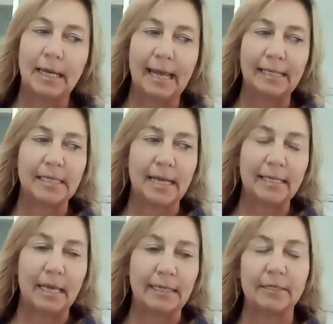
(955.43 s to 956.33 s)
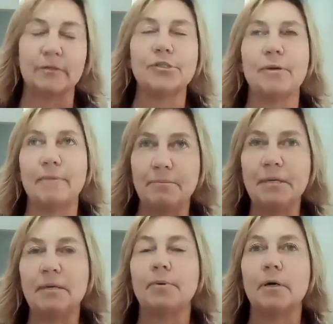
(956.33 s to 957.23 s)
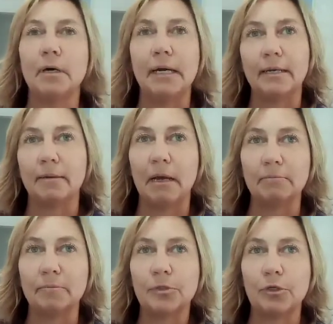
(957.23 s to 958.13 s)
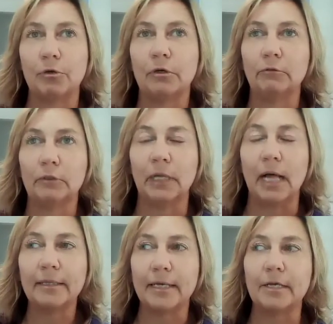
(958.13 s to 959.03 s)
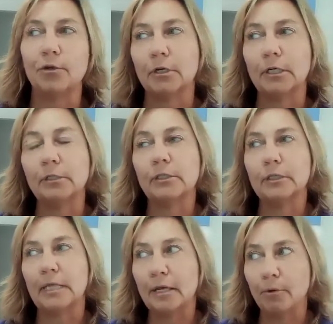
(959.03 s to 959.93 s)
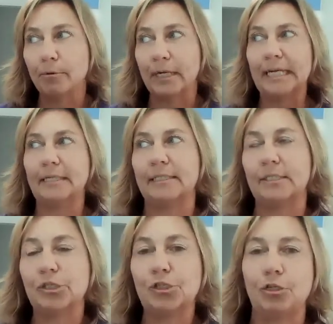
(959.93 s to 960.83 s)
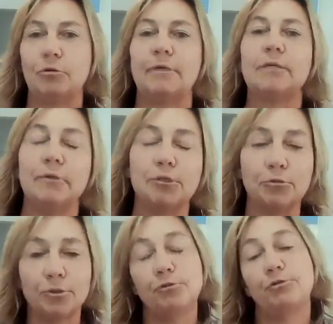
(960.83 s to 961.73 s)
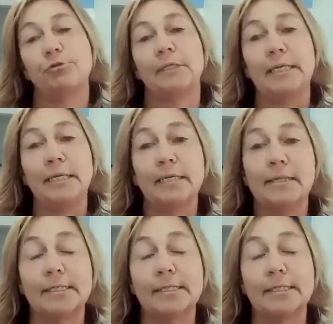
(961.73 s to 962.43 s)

And I, so many people, and I'm so glad that you're bringing this to individuals who truly need